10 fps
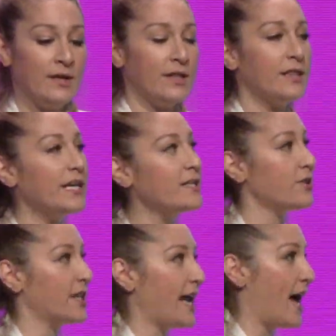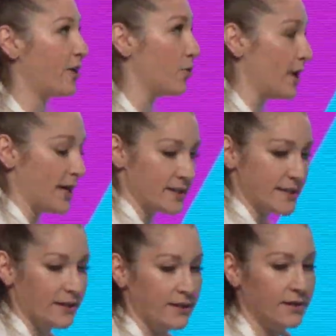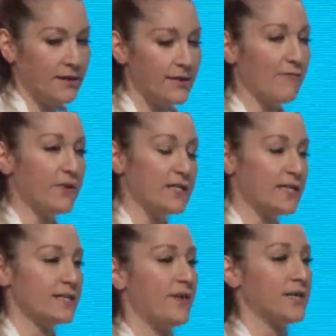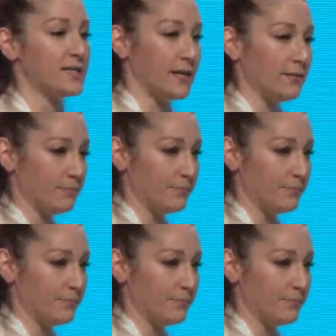These are the categories that VCs invest in.